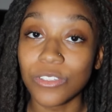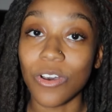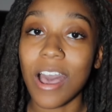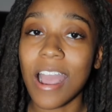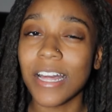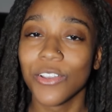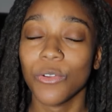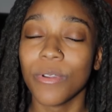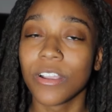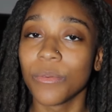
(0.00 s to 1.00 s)
So I highly
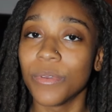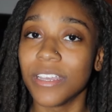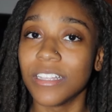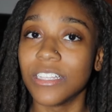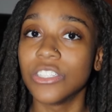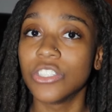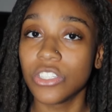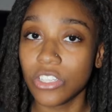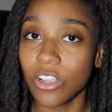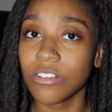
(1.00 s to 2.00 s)
recommend
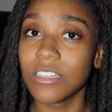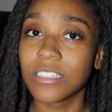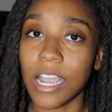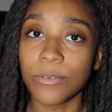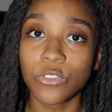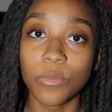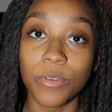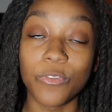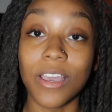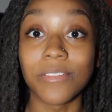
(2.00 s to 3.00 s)
learning TypeScript
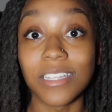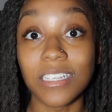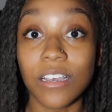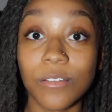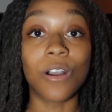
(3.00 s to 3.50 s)
if you have the time.